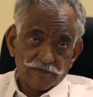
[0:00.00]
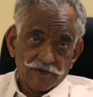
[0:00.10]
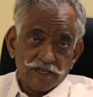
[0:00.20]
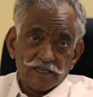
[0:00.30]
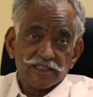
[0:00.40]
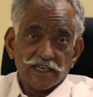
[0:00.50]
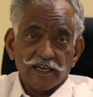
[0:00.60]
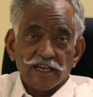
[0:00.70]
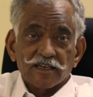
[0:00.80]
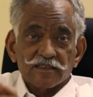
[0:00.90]
You can
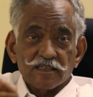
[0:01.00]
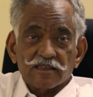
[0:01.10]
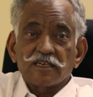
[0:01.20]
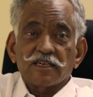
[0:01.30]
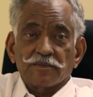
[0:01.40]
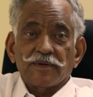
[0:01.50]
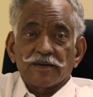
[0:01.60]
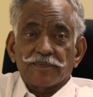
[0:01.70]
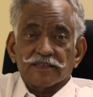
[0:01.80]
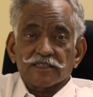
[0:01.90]
say, the 30
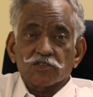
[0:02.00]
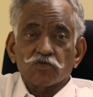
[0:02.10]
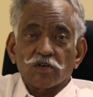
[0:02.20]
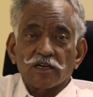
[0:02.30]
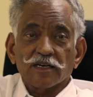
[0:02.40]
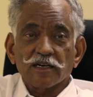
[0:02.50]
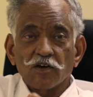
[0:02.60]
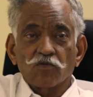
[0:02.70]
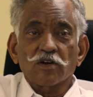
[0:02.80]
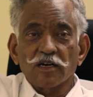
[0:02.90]
bypasses were
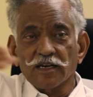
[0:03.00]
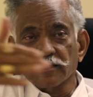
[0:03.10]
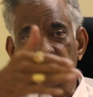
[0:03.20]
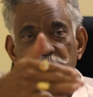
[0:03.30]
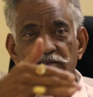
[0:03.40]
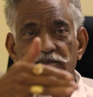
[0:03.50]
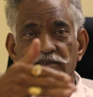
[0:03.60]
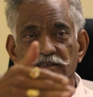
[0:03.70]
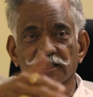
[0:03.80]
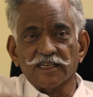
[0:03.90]
done
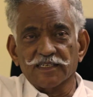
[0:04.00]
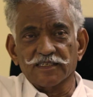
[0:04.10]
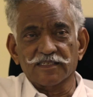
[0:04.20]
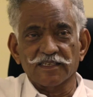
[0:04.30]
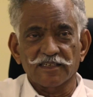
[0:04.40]
gratis,